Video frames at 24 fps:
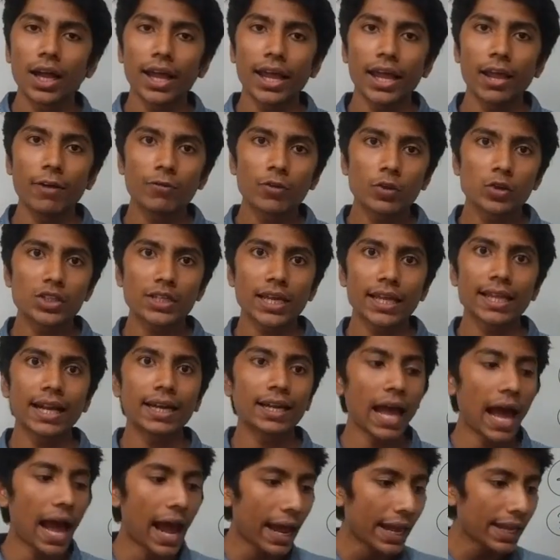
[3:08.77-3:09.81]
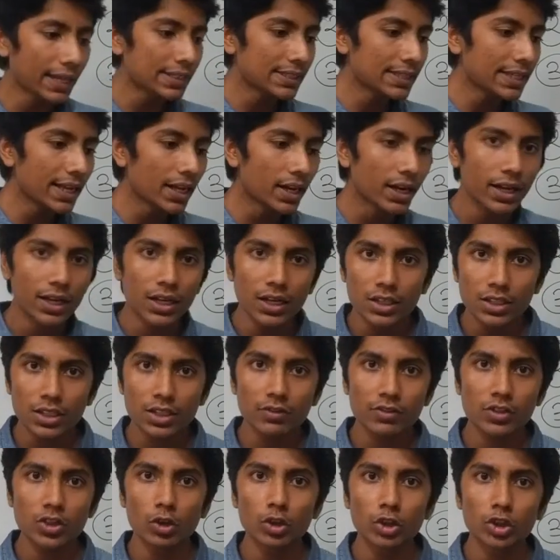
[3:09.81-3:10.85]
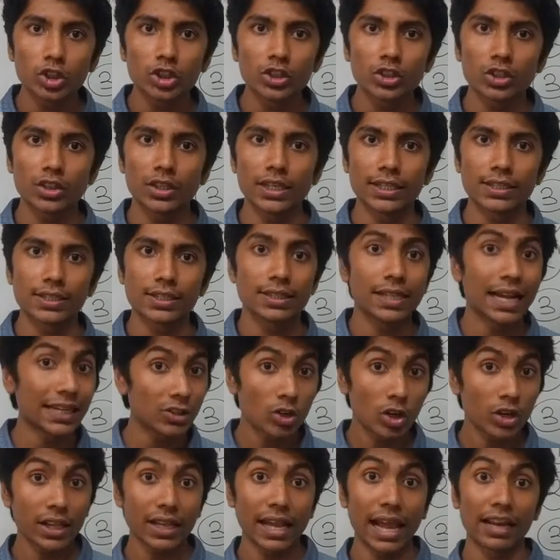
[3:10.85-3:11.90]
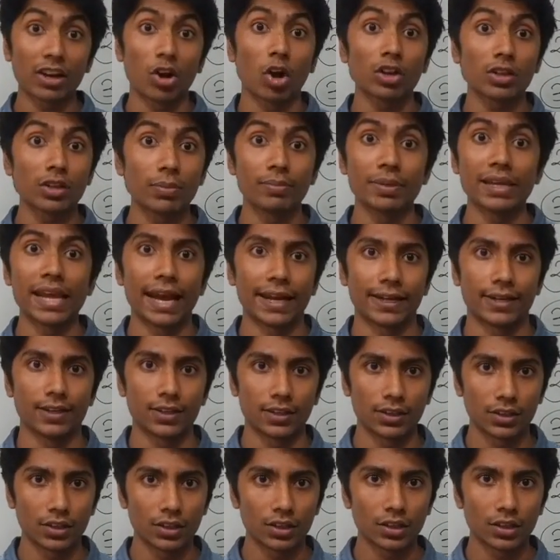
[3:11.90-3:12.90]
if you say that I see a recursive solution to this, that's not an algorithm yet.